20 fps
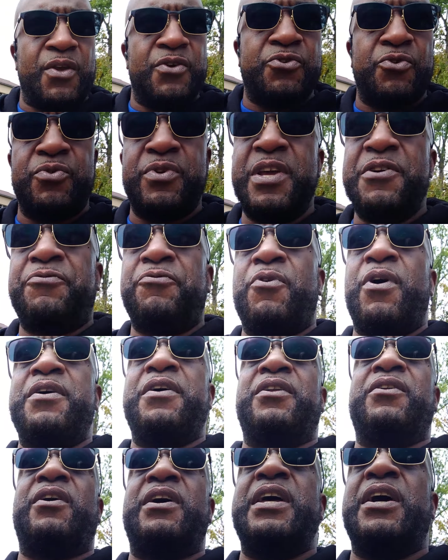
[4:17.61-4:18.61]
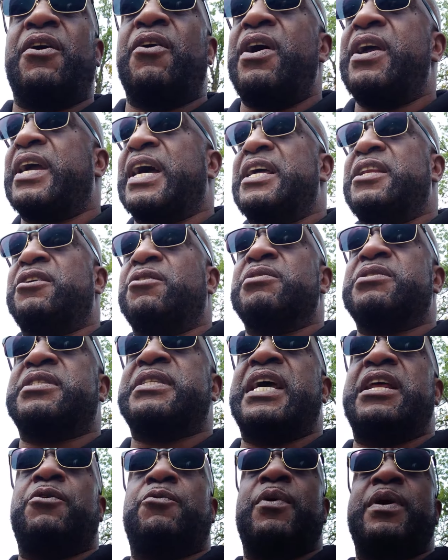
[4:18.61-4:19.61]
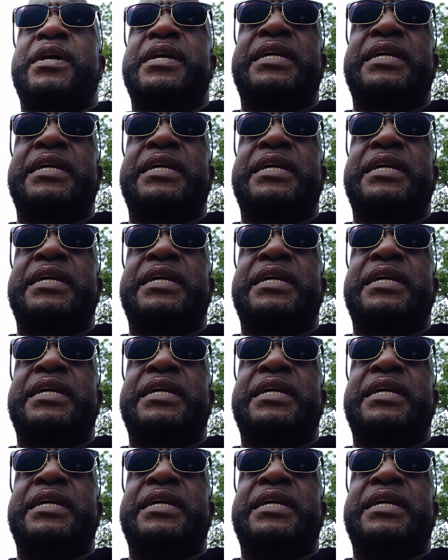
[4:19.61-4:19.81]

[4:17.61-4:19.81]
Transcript: So therefore, all he got to do is stay the way